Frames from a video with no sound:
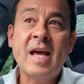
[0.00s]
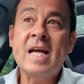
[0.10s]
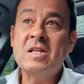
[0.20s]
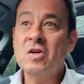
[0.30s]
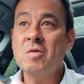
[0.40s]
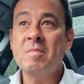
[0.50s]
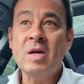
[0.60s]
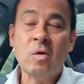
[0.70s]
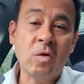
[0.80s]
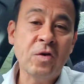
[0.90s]
It took
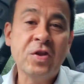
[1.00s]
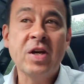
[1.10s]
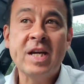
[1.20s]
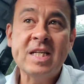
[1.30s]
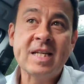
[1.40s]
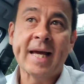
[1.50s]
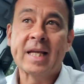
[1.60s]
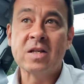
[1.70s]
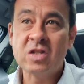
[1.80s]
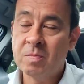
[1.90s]
me all of 30
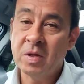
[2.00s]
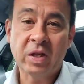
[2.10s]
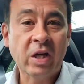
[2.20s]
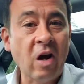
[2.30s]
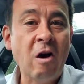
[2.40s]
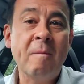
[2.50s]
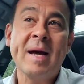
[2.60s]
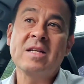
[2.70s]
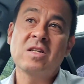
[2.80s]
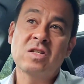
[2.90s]
seconds to put the car
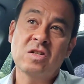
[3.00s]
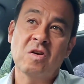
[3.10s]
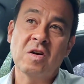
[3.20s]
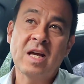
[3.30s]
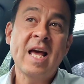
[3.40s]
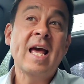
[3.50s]
back to stock.